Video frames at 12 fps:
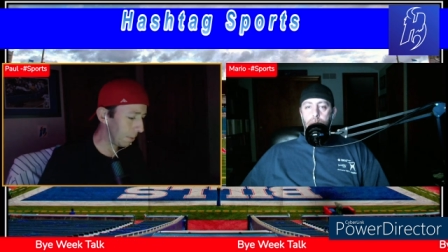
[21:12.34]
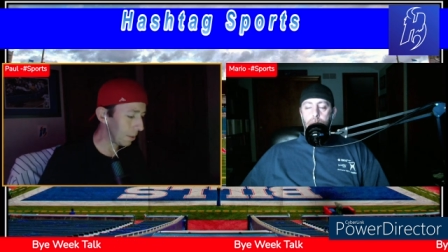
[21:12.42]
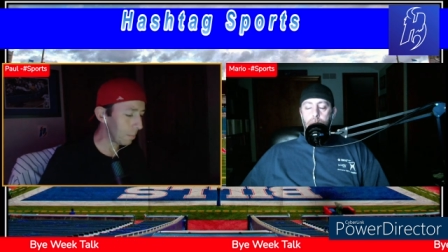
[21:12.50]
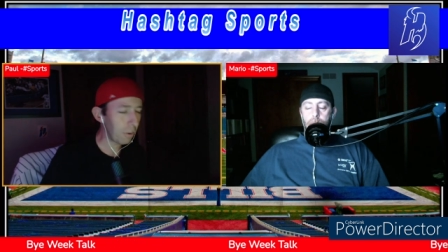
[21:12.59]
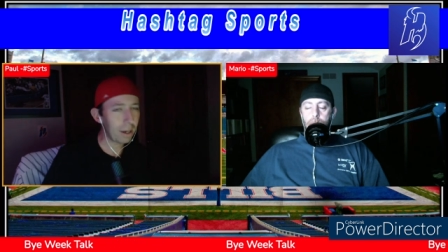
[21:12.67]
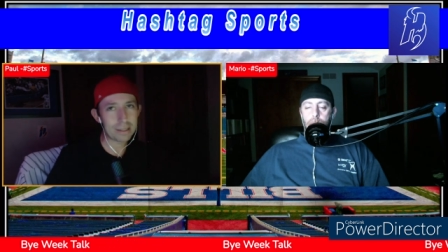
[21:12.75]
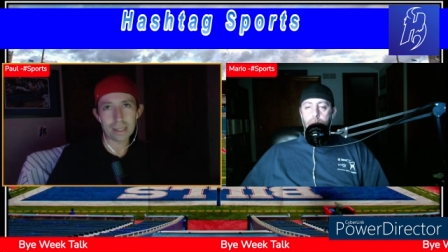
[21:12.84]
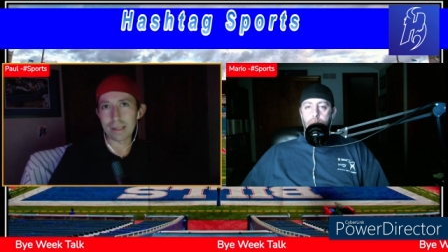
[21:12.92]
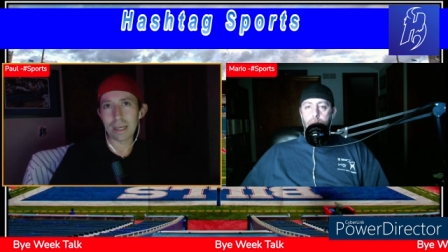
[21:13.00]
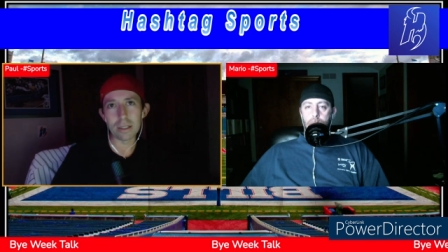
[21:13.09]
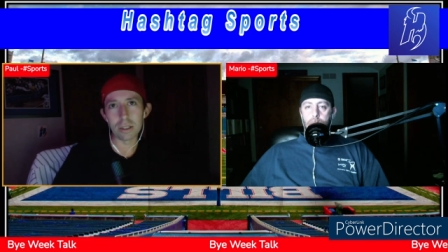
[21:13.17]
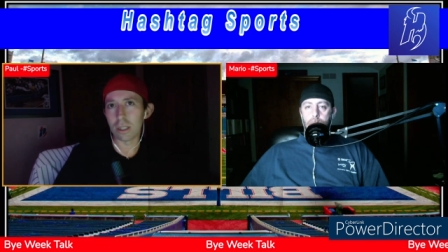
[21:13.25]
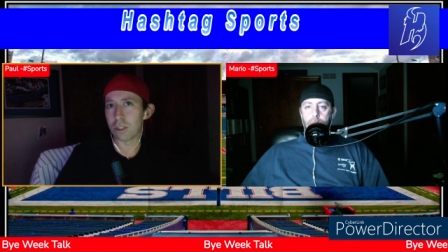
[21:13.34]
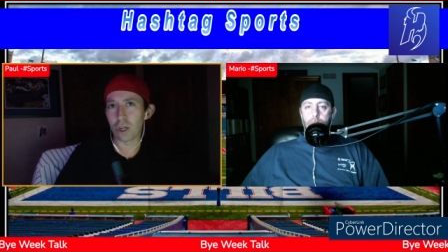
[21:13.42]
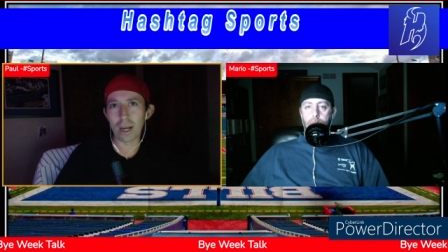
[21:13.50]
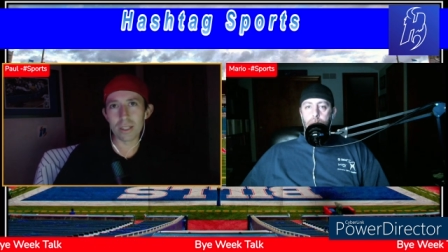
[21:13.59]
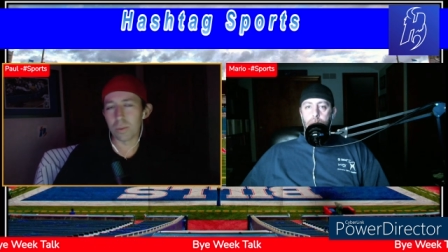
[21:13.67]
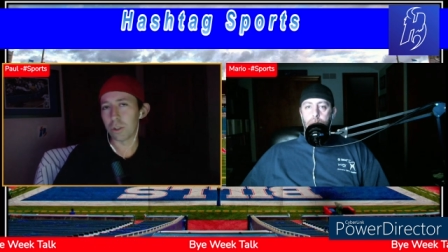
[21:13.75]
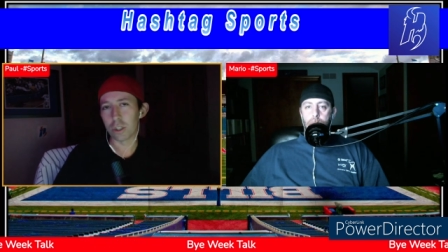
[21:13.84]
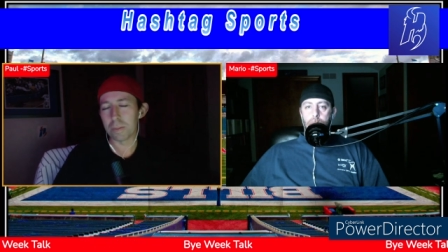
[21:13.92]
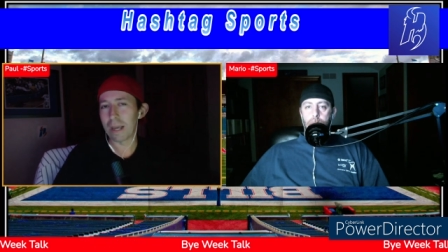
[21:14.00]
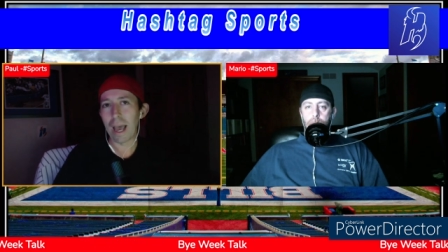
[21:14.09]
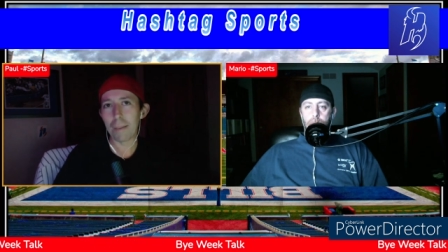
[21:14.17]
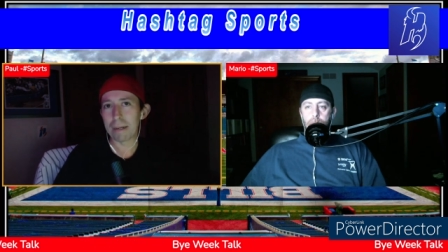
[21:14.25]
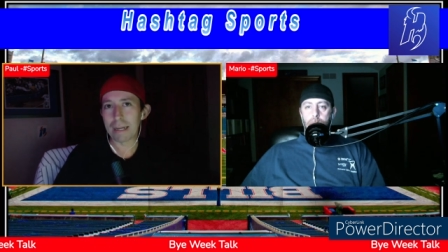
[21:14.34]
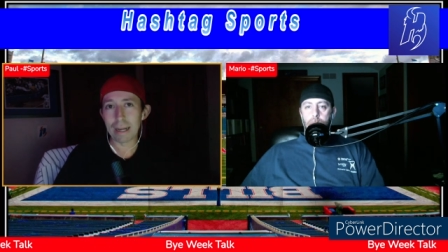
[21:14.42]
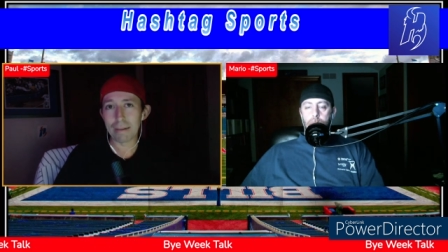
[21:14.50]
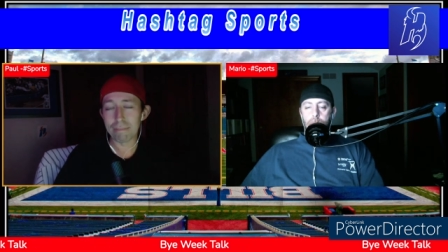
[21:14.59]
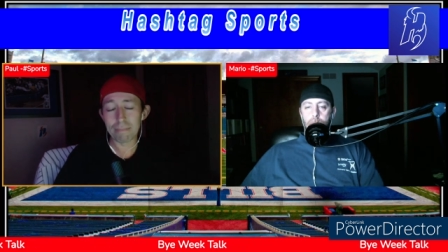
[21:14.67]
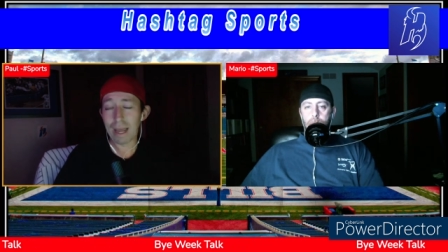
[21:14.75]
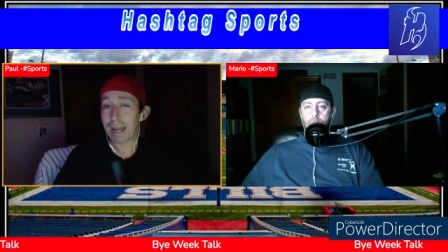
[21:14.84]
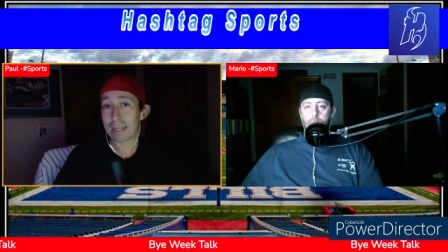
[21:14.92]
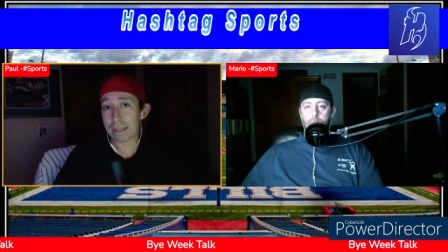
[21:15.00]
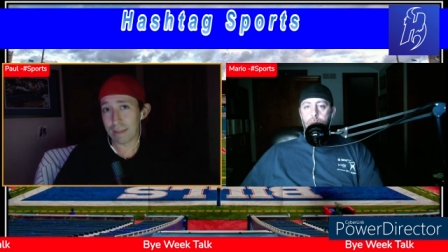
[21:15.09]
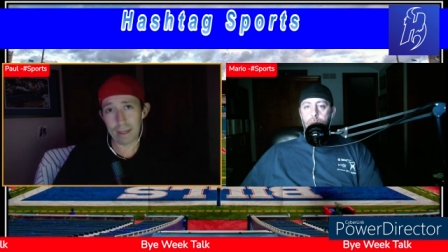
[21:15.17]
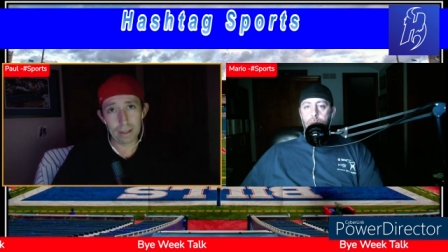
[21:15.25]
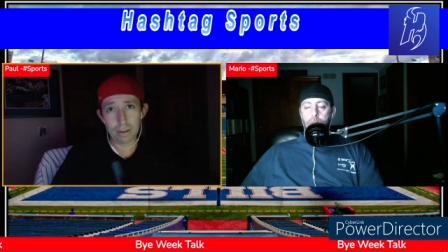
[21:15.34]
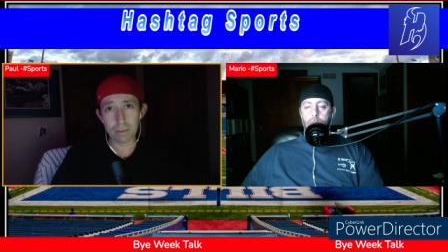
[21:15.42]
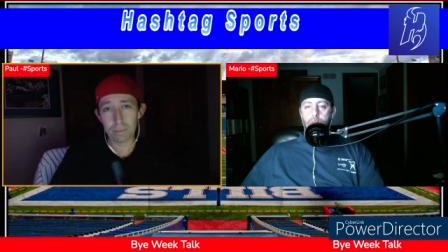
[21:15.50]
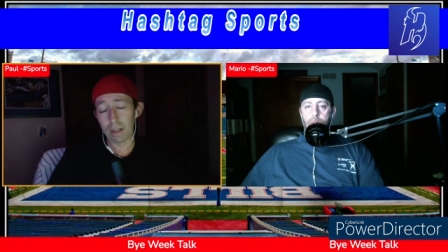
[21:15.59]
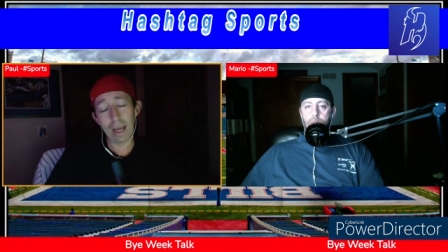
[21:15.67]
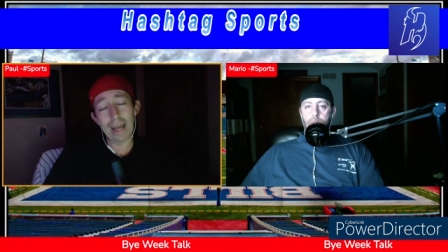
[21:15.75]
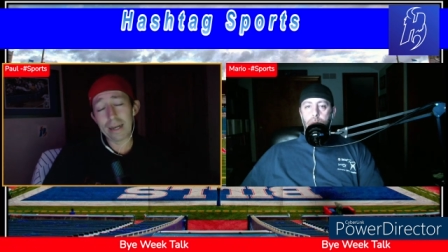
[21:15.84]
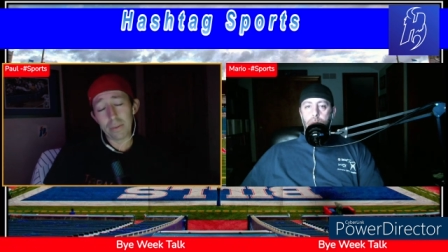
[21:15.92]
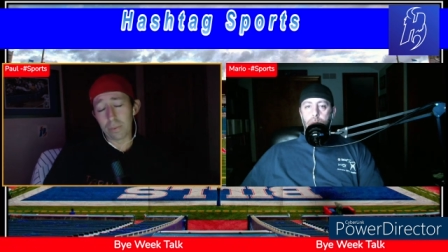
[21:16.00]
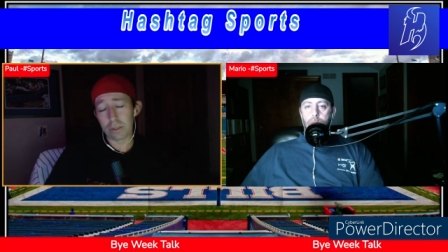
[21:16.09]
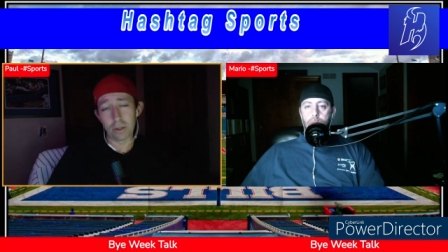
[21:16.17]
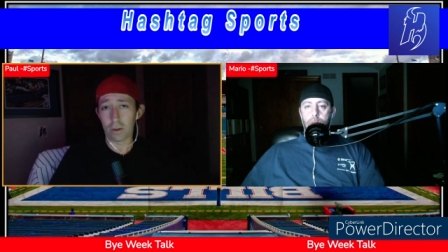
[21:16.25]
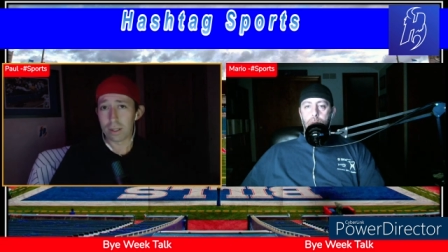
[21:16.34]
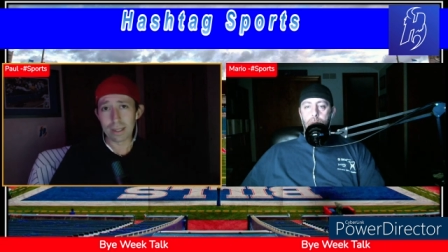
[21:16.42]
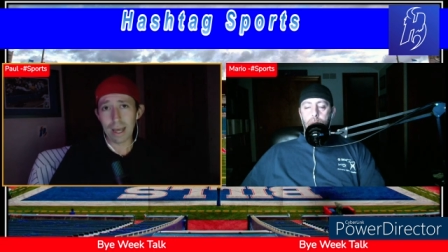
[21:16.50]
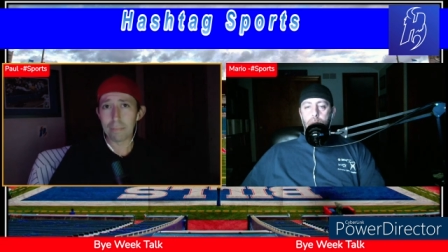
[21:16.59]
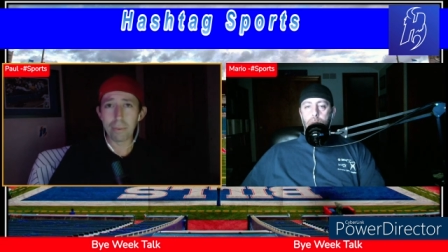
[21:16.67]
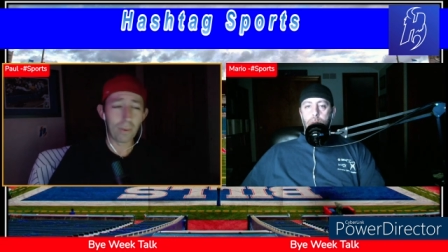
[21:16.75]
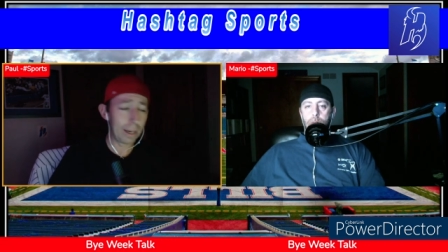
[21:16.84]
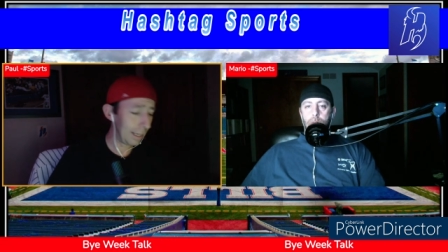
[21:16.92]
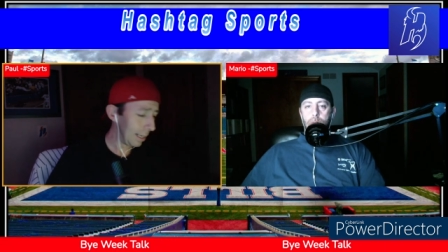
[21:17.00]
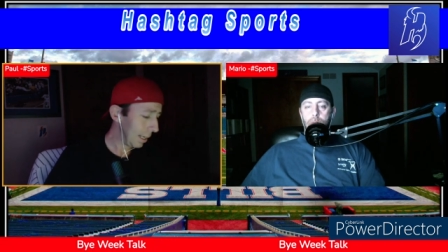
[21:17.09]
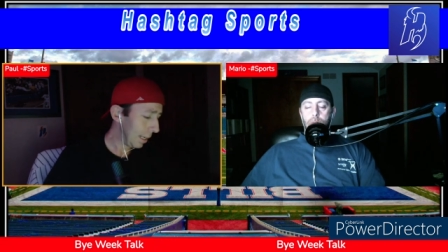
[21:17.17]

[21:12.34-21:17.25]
Billy Price, I think the Giants would just be happy to get anything, re- any return at that point.